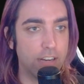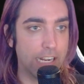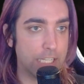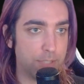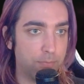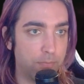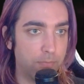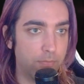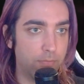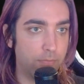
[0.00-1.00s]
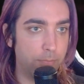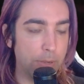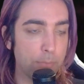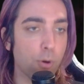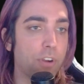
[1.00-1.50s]
It's
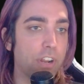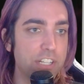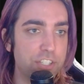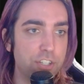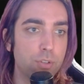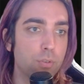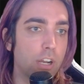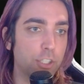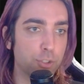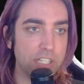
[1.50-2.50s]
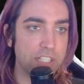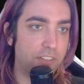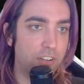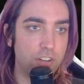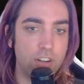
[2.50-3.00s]
been broken into, a tree has
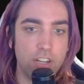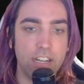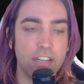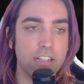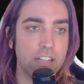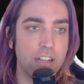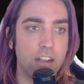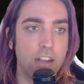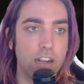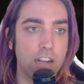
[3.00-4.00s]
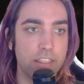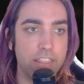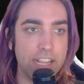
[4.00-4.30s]
fallen on it.